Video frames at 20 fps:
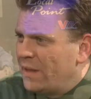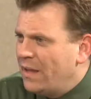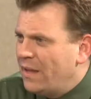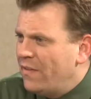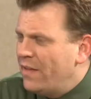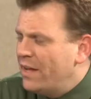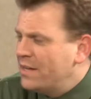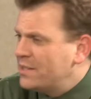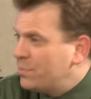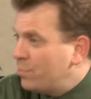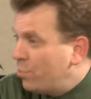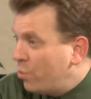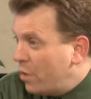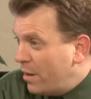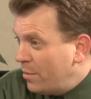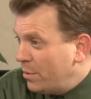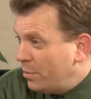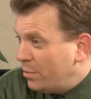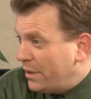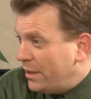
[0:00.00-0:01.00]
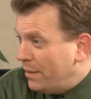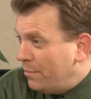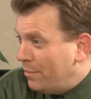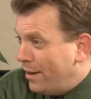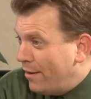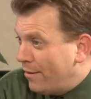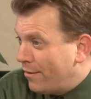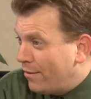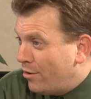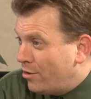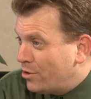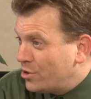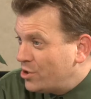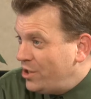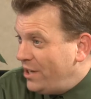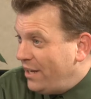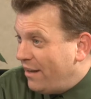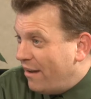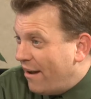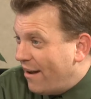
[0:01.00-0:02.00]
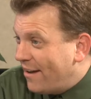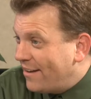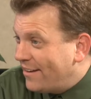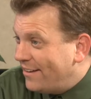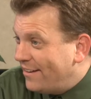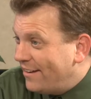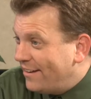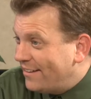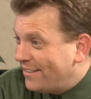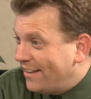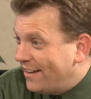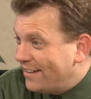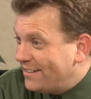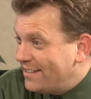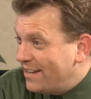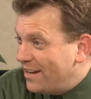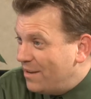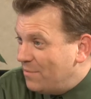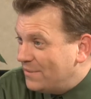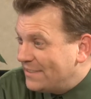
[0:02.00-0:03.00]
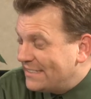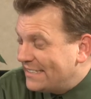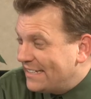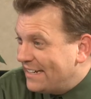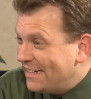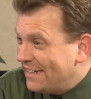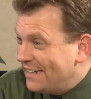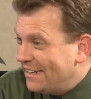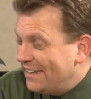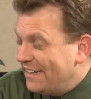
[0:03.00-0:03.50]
And that's probably about all she got at that time, wasn't it?